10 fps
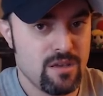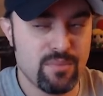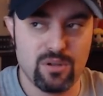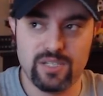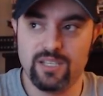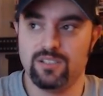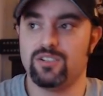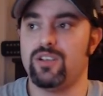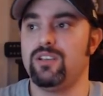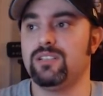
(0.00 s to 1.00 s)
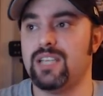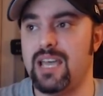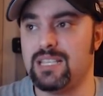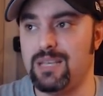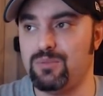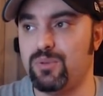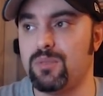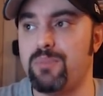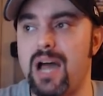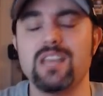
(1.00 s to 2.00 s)
Both heels are heel tag teams, but
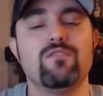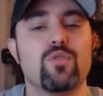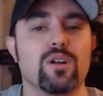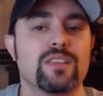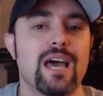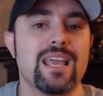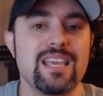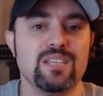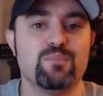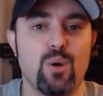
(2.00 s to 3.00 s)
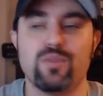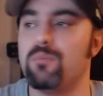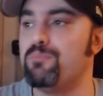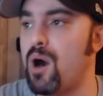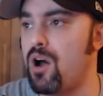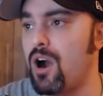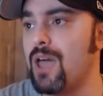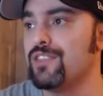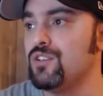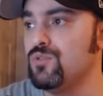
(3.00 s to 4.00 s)
the body of work that is both the Bar
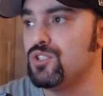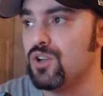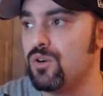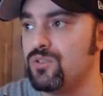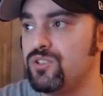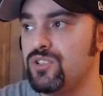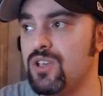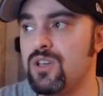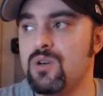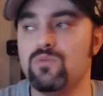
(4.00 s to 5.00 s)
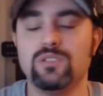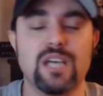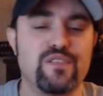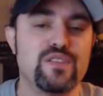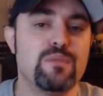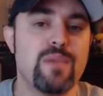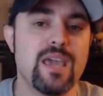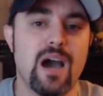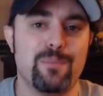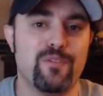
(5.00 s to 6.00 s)
and the Usos will definitely
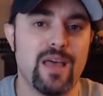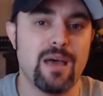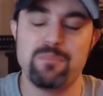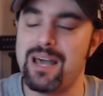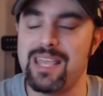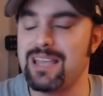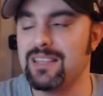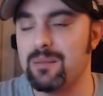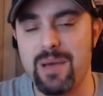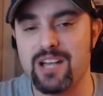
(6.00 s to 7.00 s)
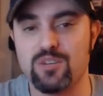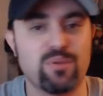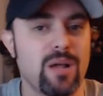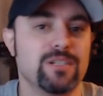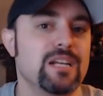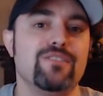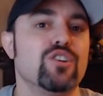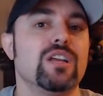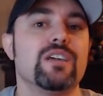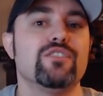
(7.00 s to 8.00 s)
make up for that. And by the end of the match, you're probably not even
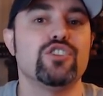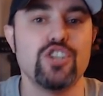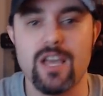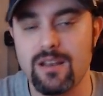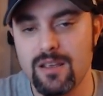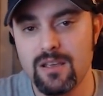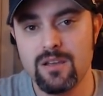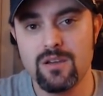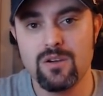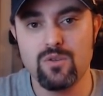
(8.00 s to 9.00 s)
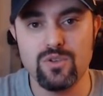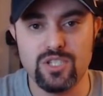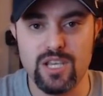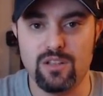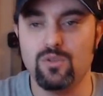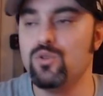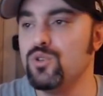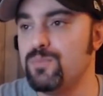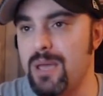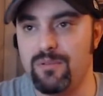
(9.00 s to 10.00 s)
going to give a shit who's heel or
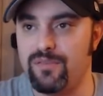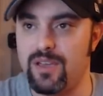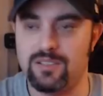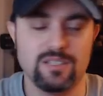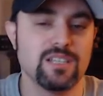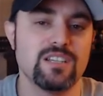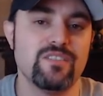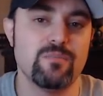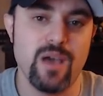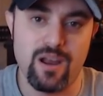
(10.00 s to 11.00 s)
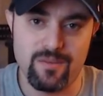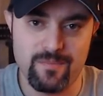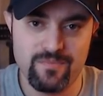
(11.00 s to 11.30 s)
who's babyface. It doesn't even matter.